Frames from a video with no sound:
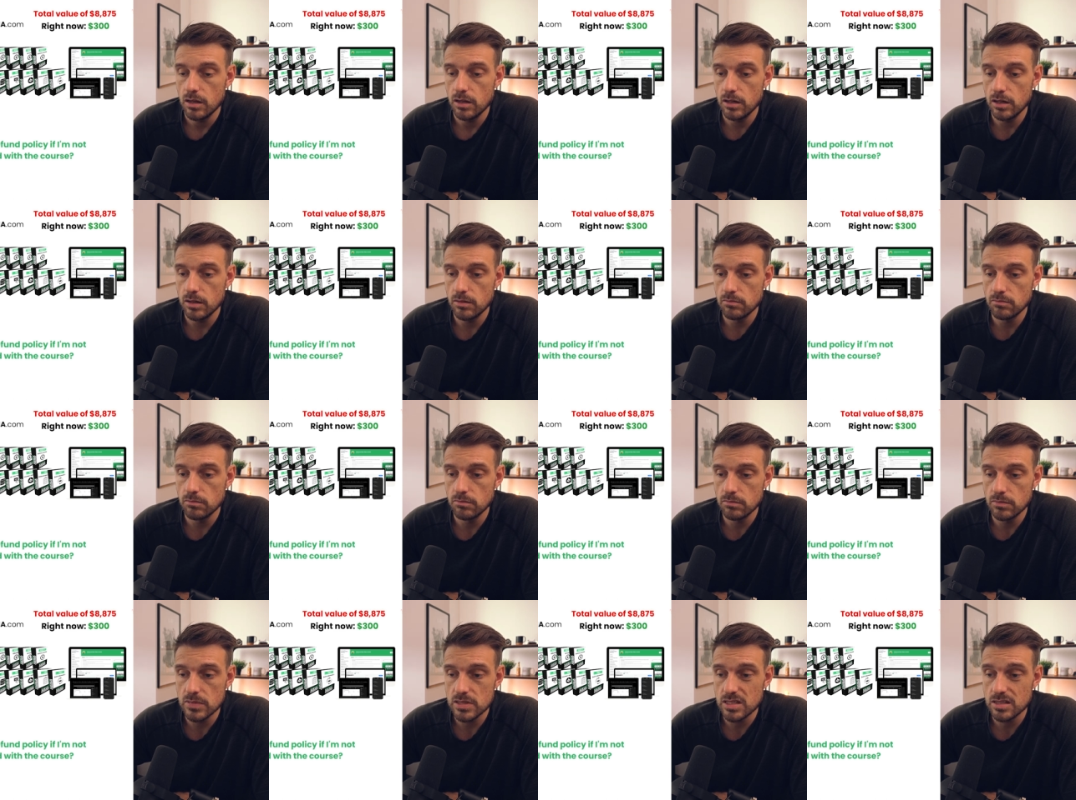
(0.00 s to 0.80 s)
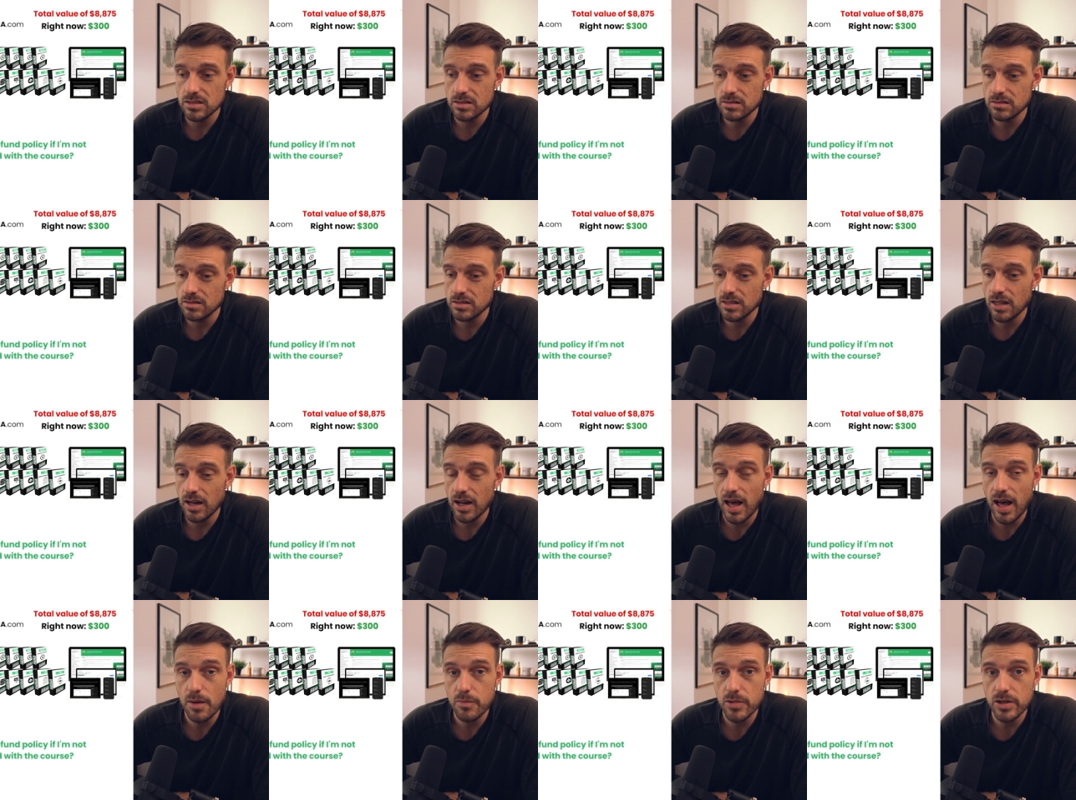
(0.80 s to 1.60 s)
Um, it's, it's,
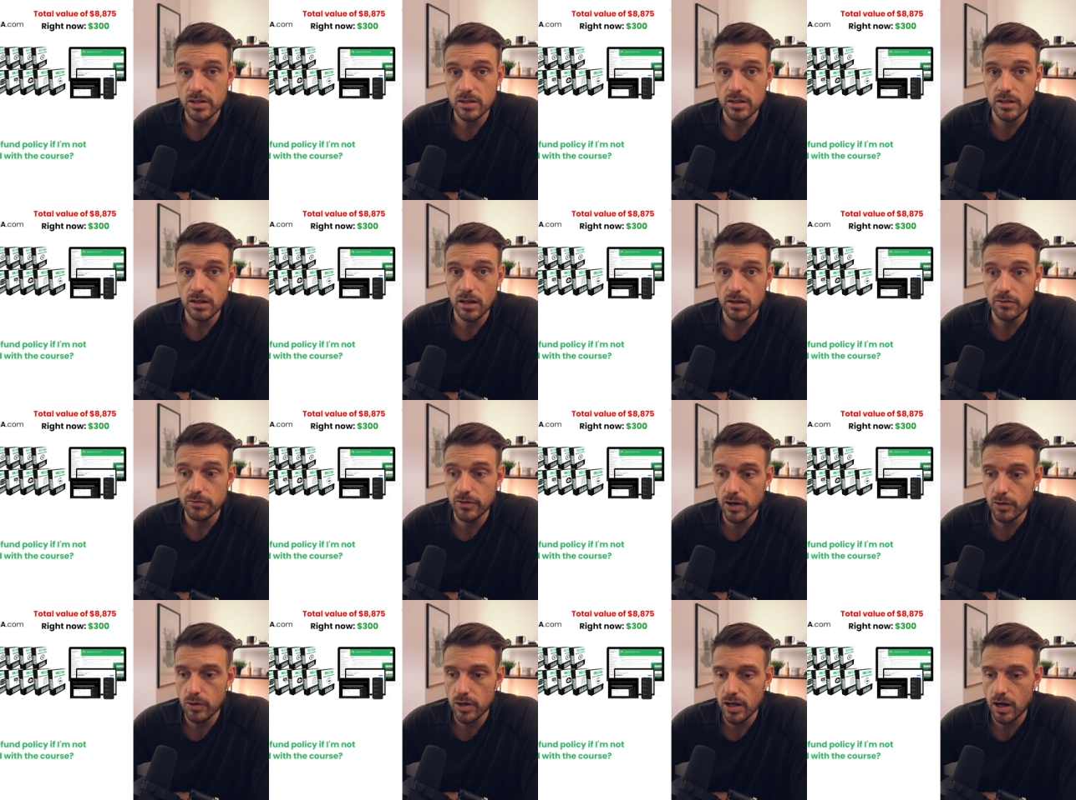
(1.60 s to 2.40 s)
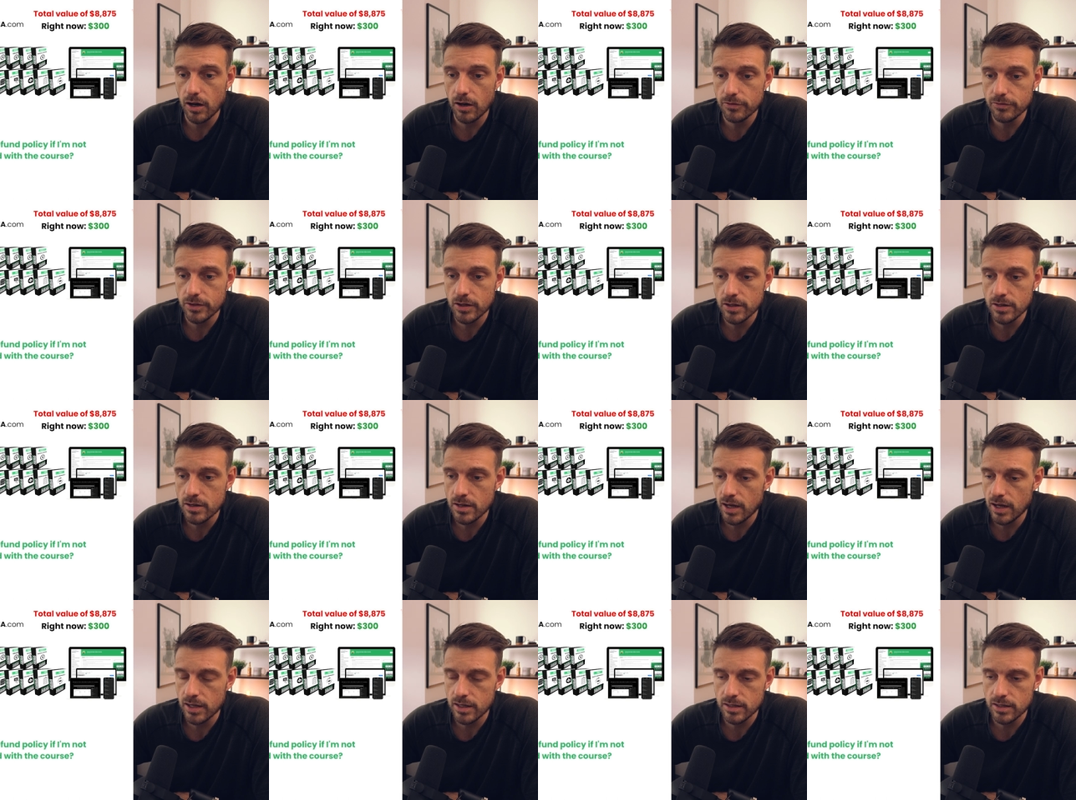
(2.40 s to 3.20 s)
not happened very
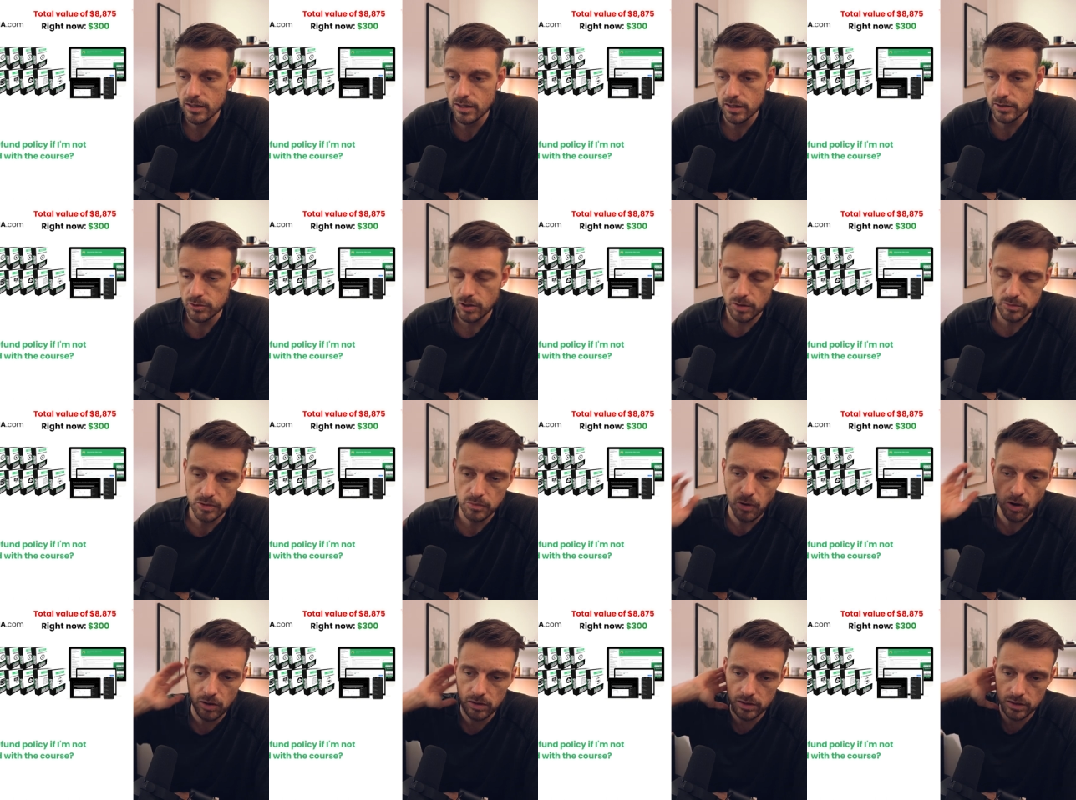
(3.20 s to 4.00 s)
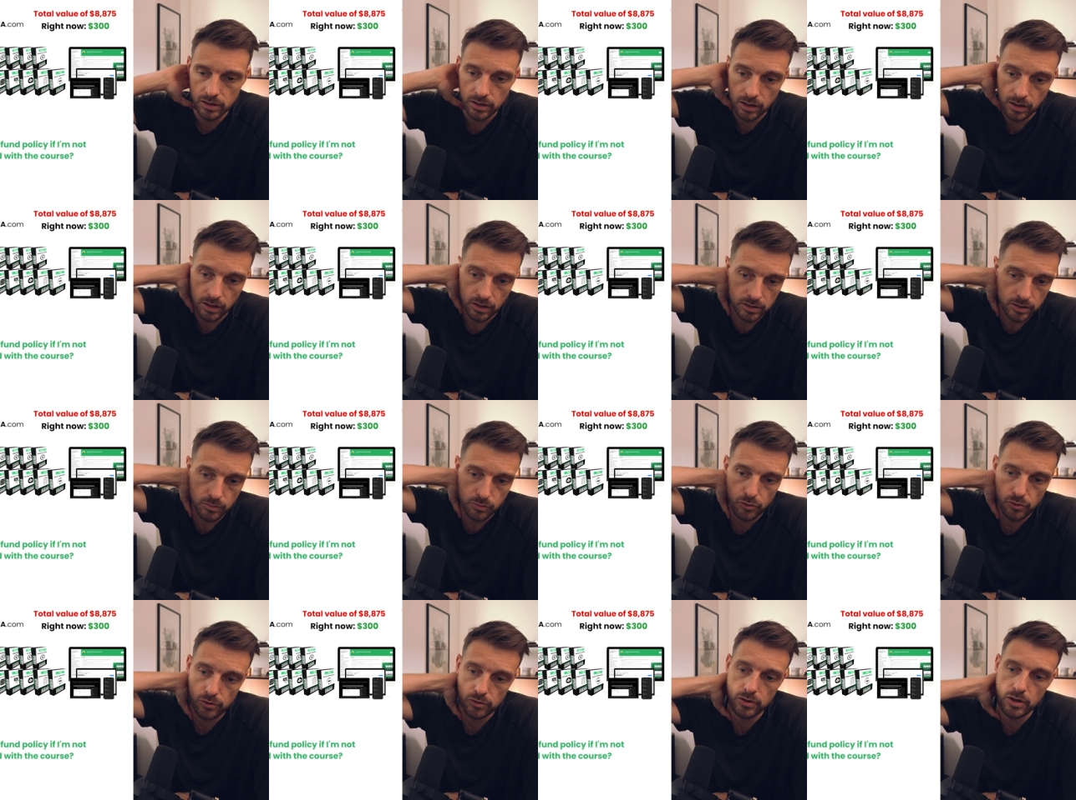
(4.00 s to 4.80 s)
often. I, I dropped the ball on a, on the
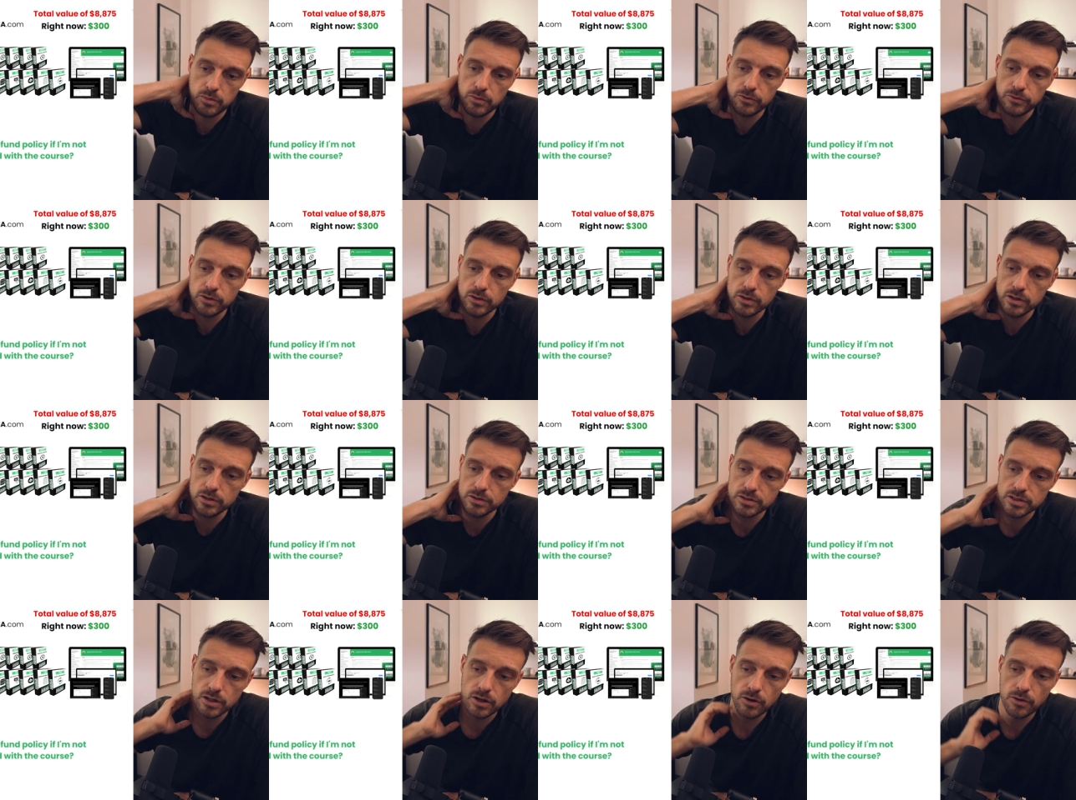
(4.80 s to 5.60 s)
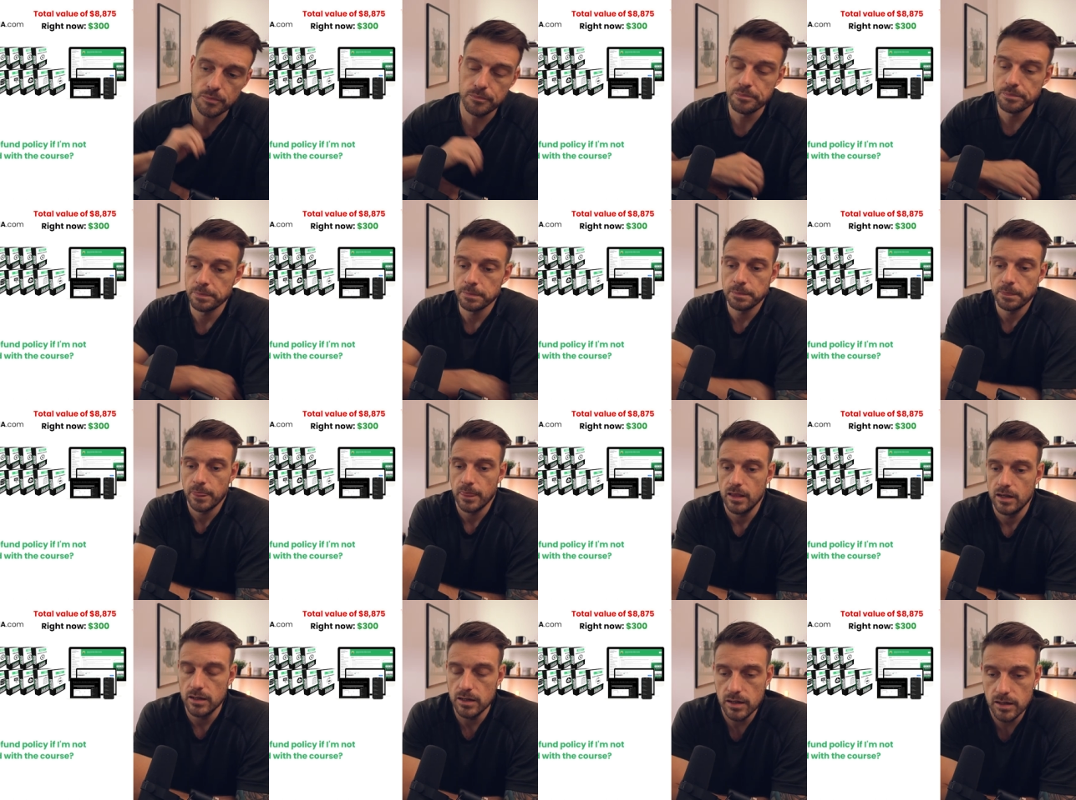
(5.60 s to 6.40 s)
program a few years ago,
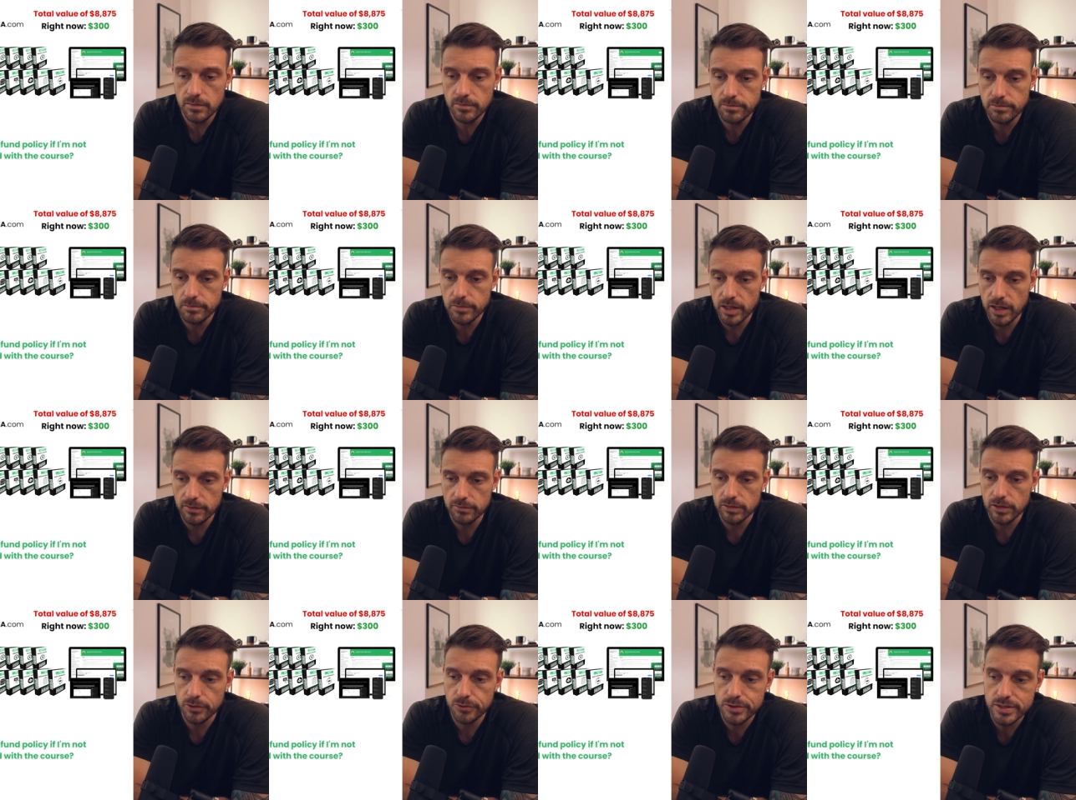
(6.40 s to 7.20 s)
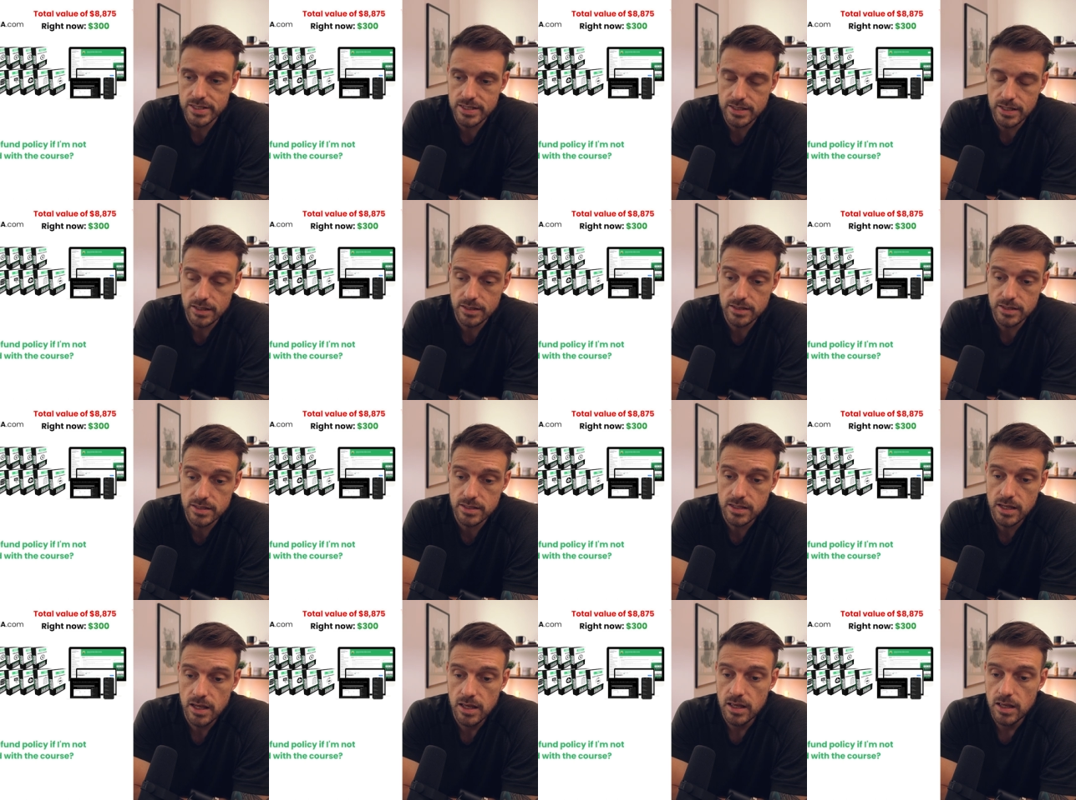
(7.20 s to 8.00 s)
um, but I've learned
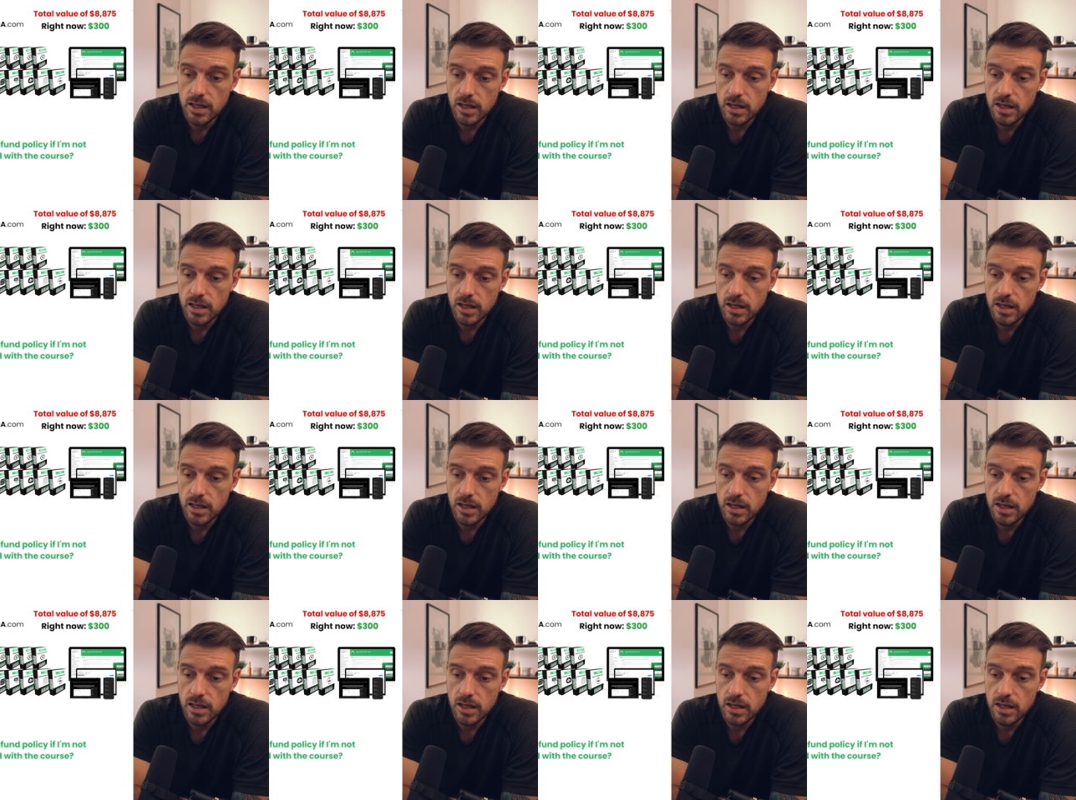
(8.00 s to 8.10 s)
since.